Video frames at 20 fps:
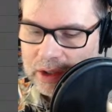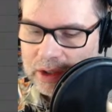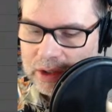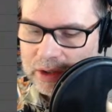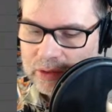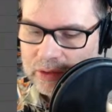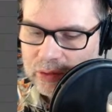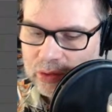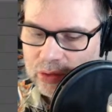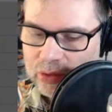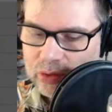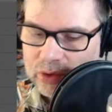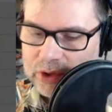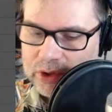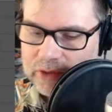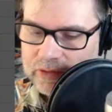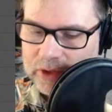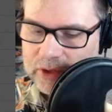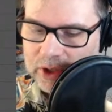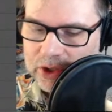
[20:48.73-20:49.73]
rules
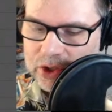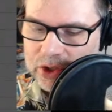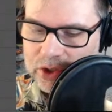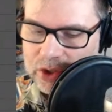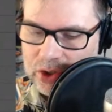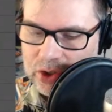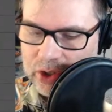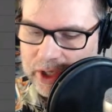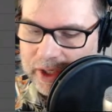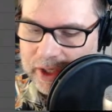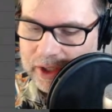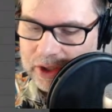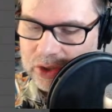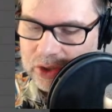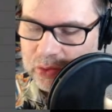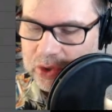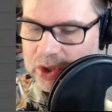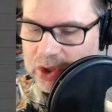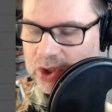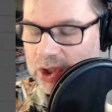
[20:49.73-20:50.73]
of Dungeons and Dragons,
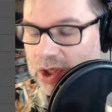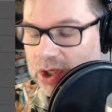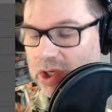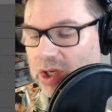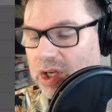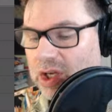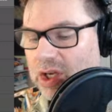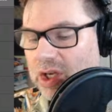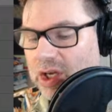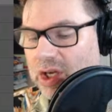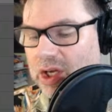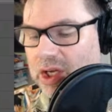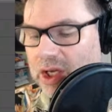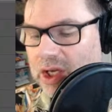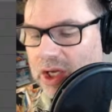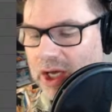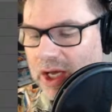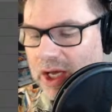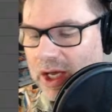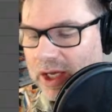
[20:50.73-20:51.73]
which
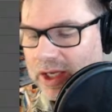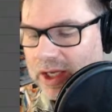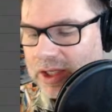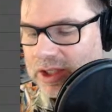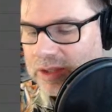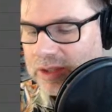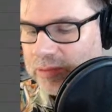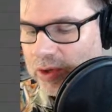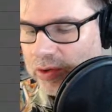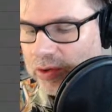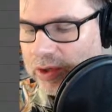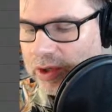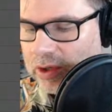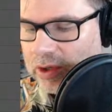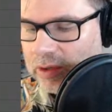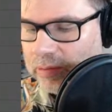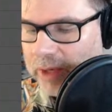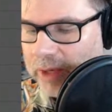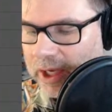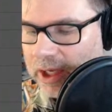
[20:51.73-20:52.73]
I guess is both good and
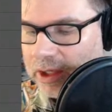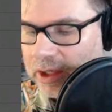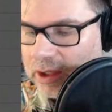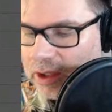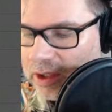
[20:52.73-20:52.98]
bad.